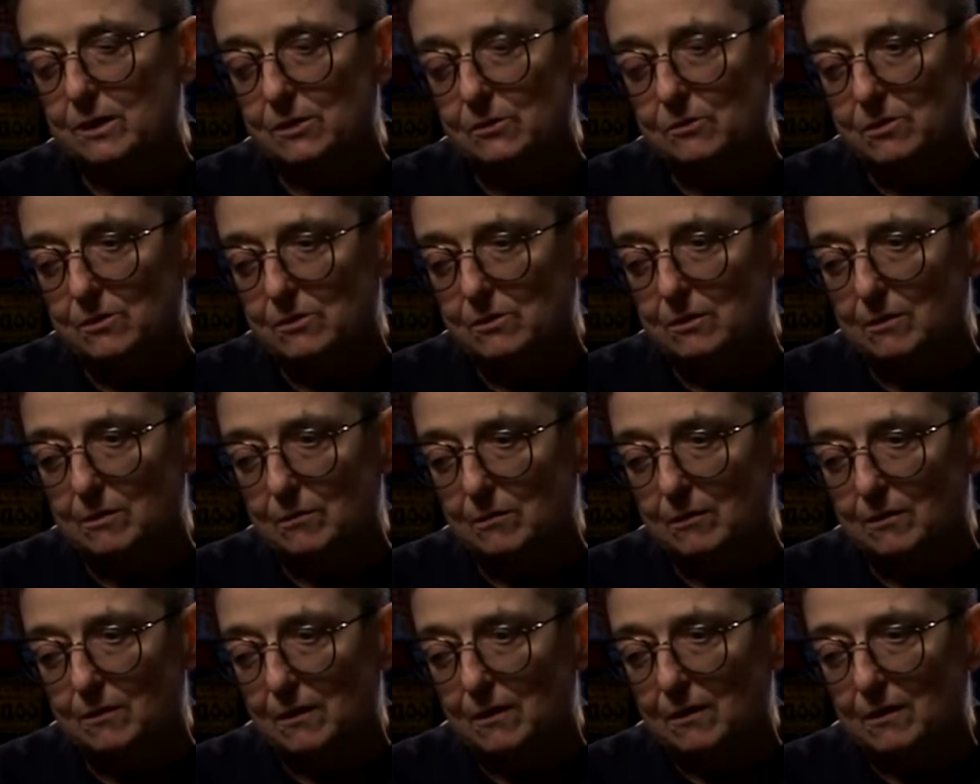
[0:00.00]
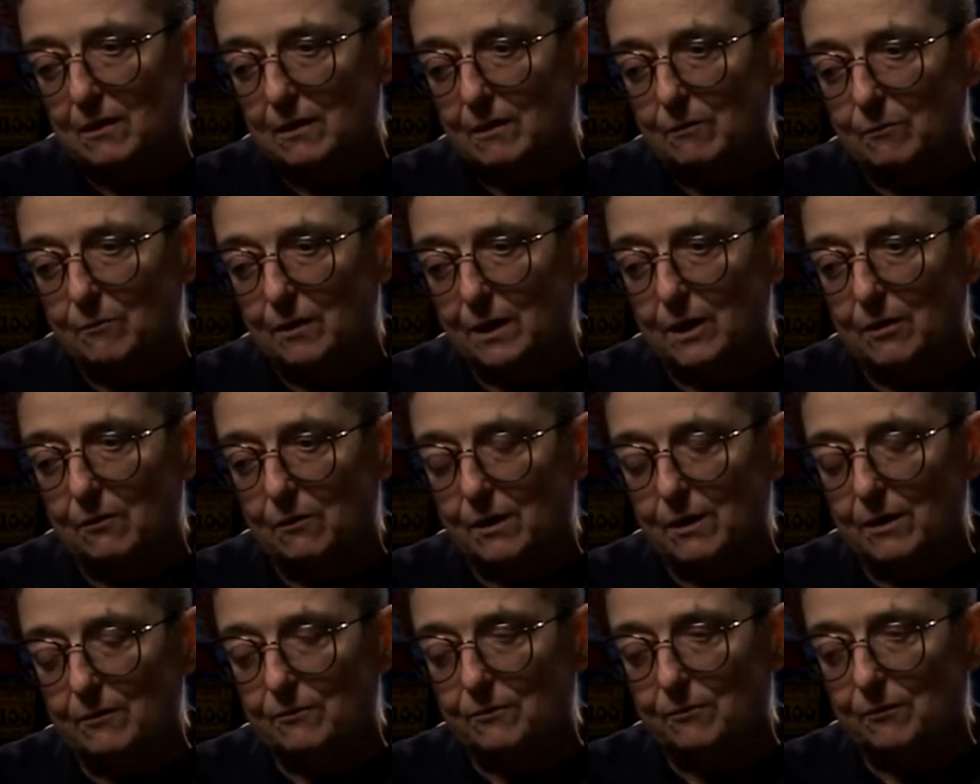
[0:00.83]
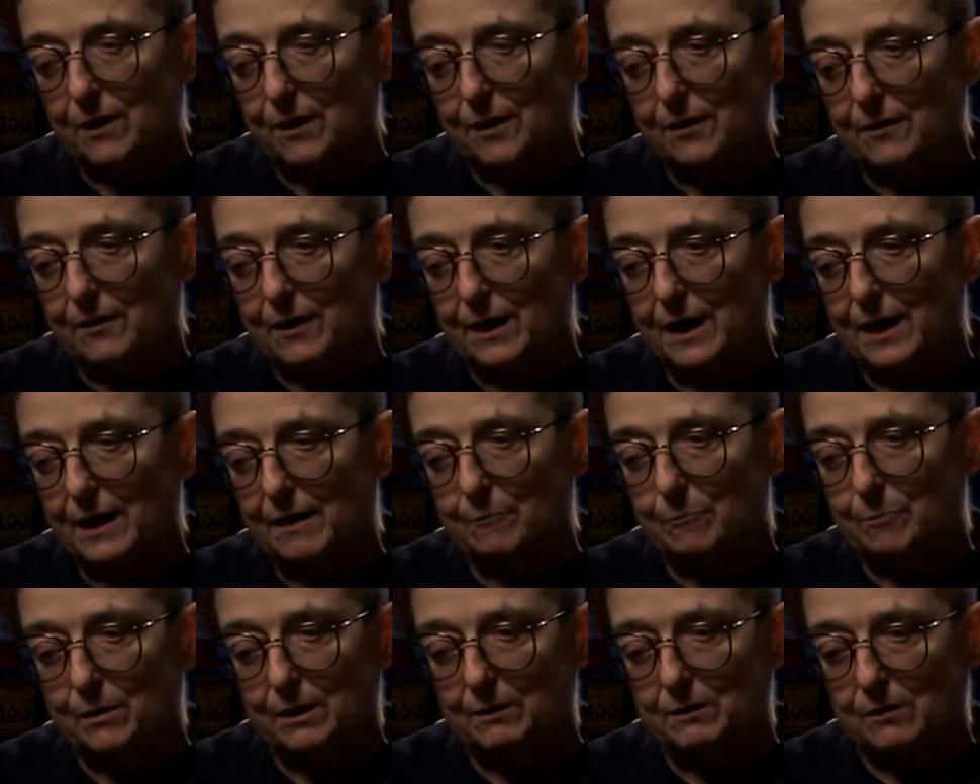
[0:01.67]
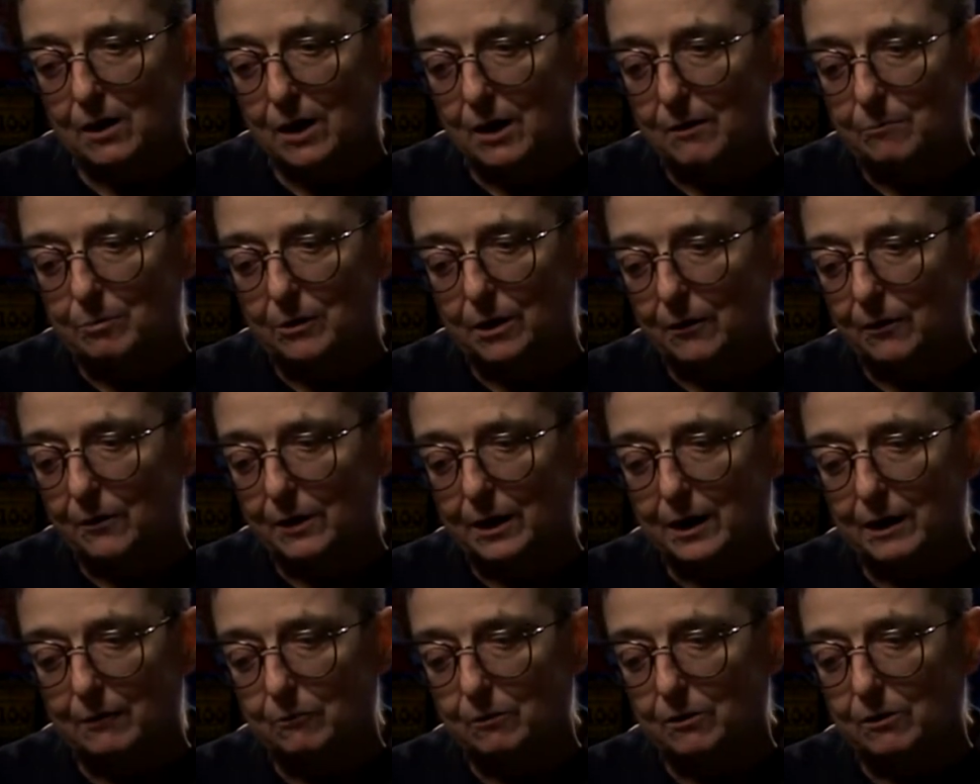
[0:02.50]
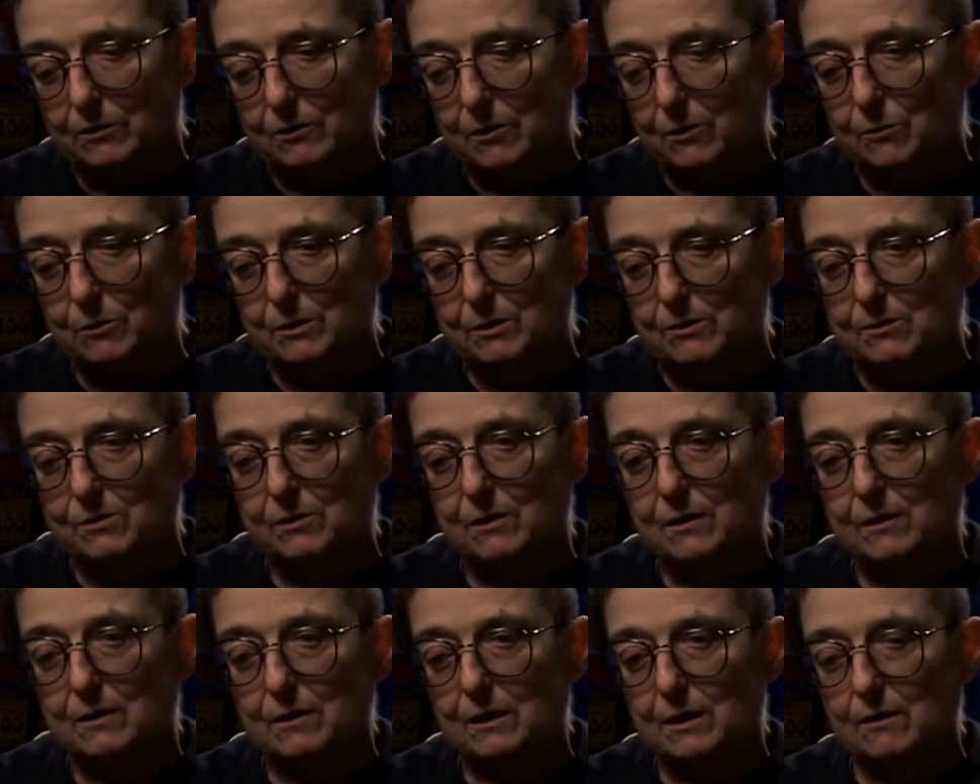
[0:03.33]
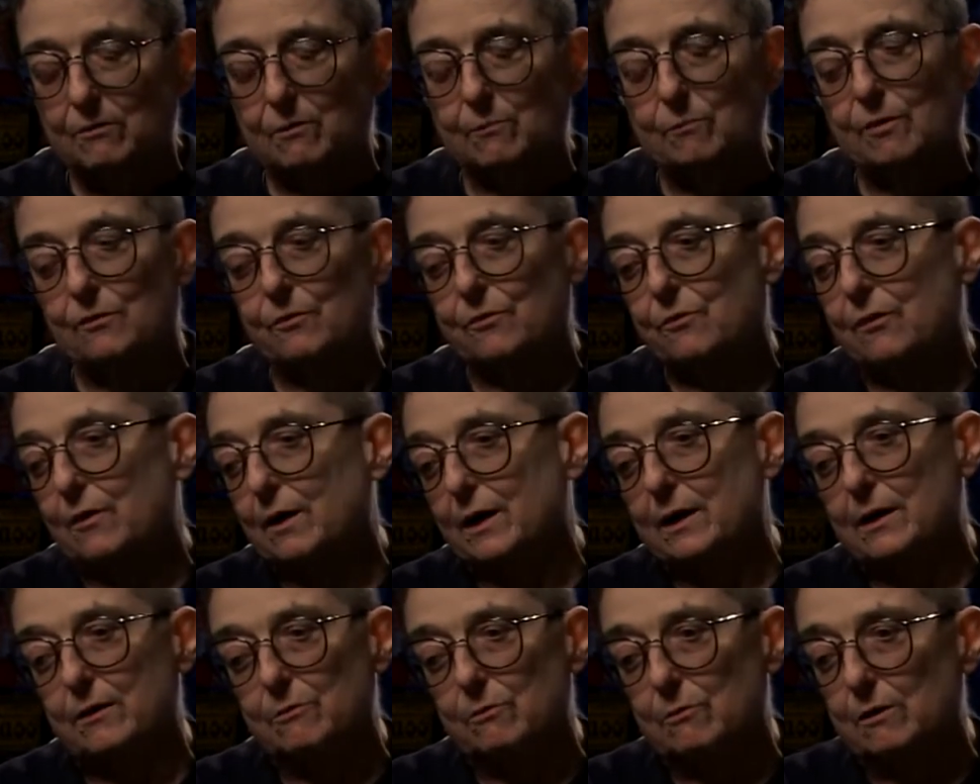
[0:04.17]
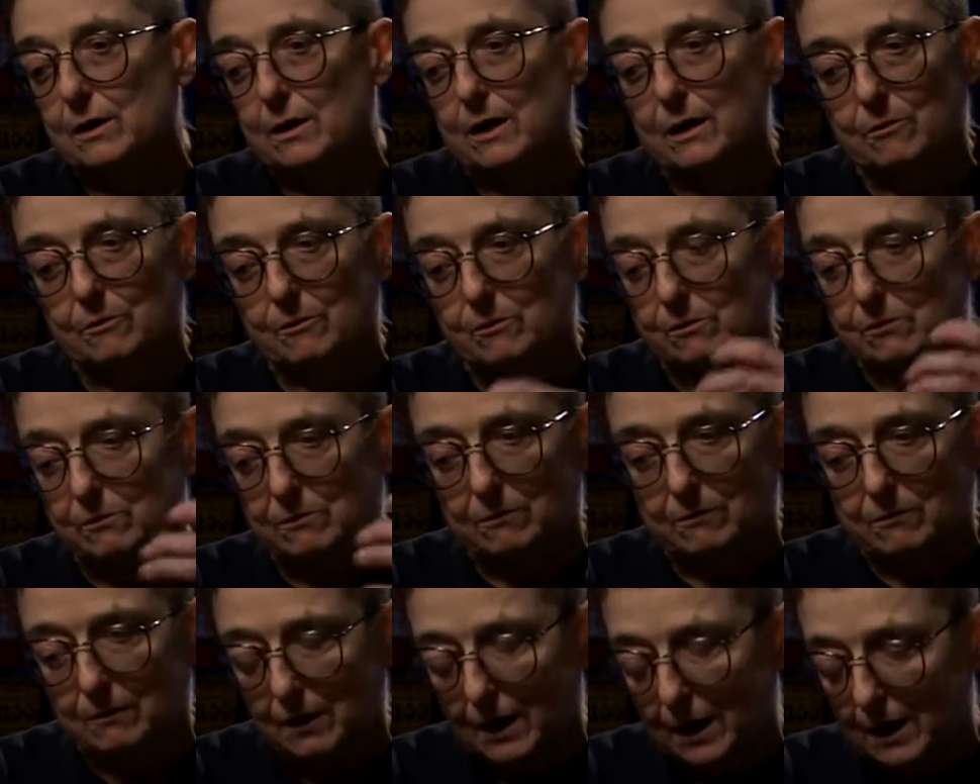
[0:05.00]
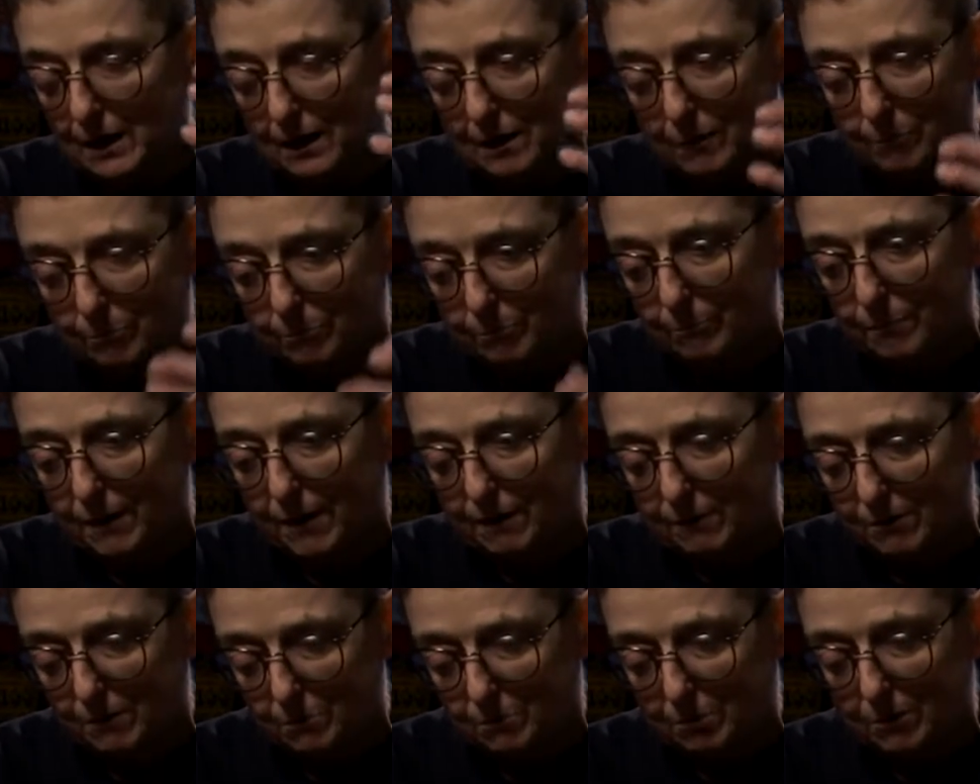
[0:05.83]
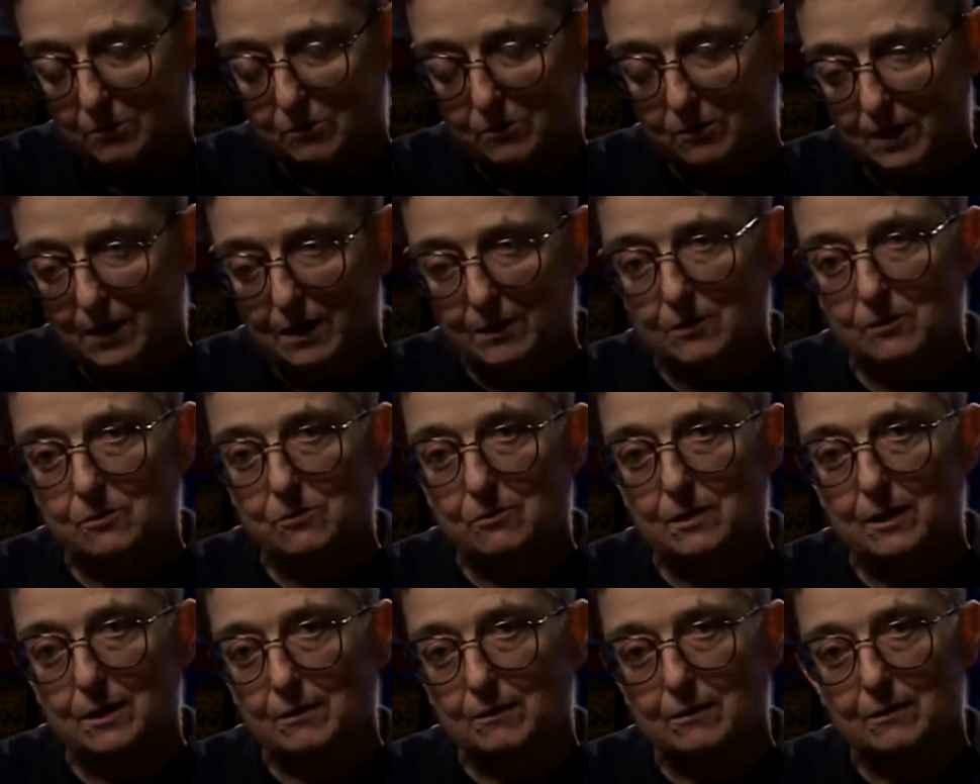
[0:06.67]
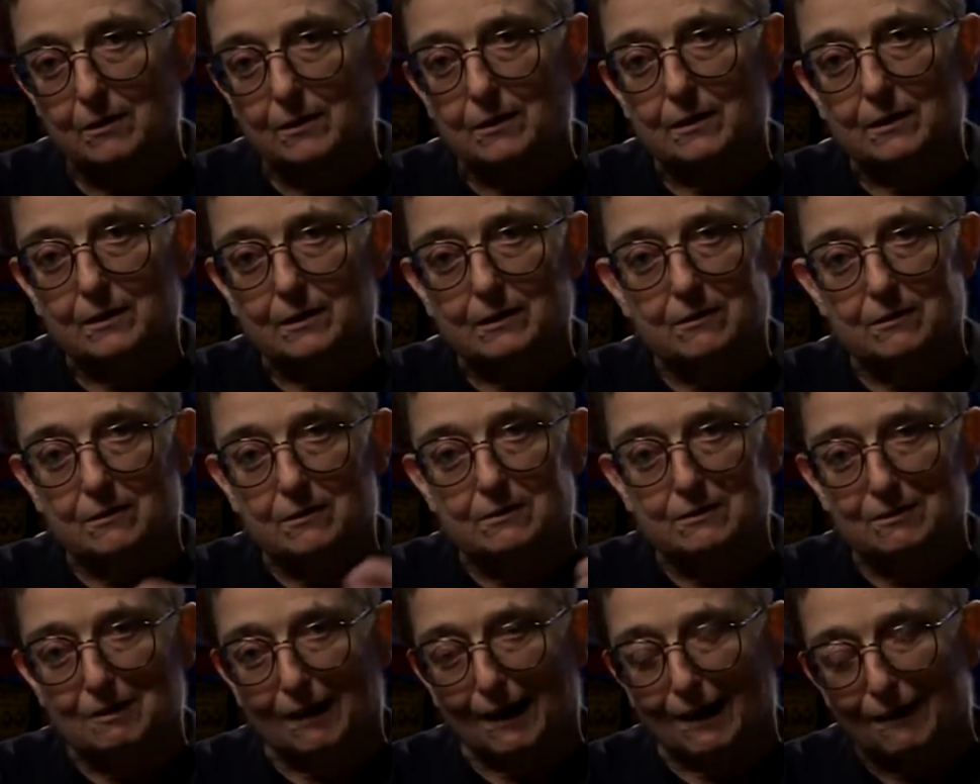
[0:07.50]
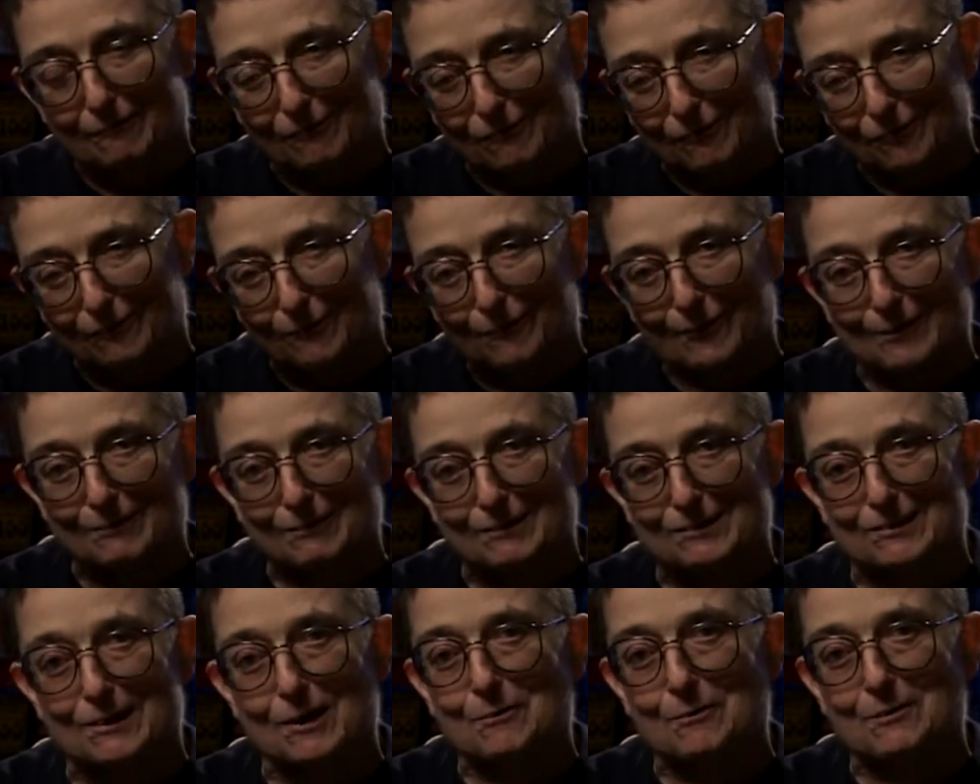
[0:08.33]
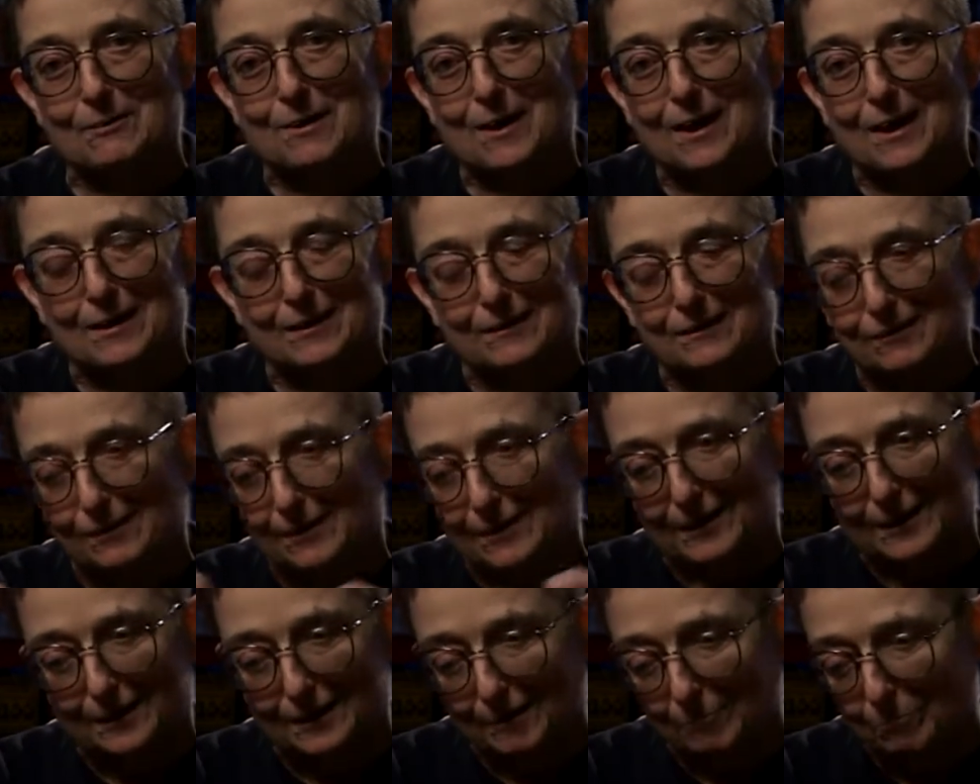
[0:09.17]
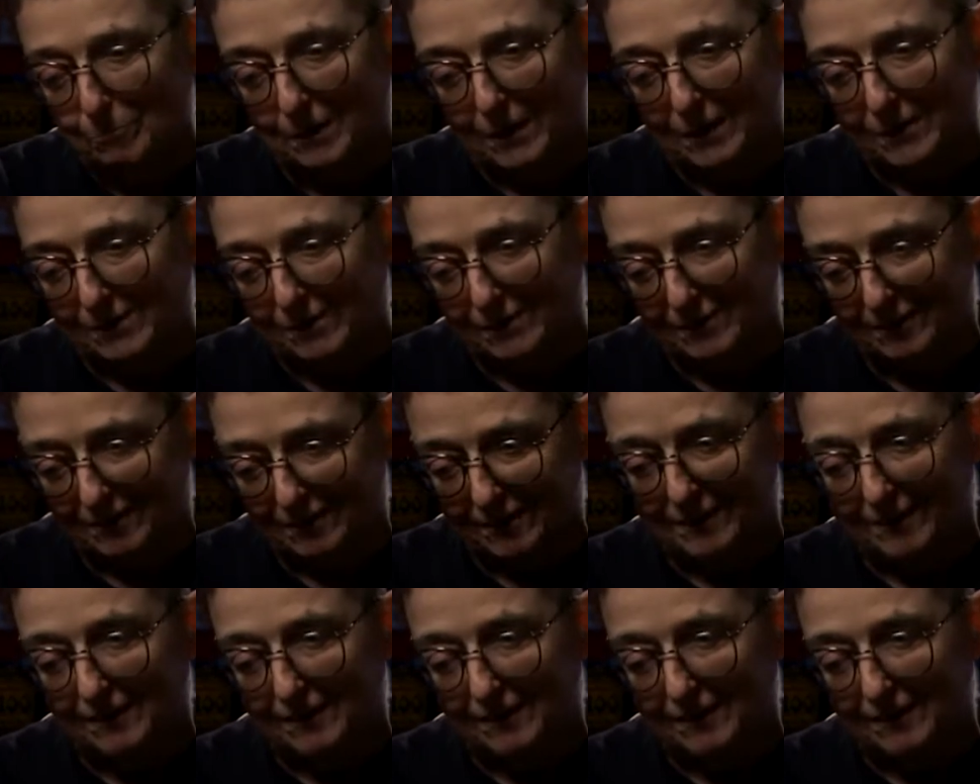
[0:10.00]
interested in, my grandfather had a big library. I was always, even before I could read, I was taking the heavy books down and trying to decipher what was going on and looking at the pictures.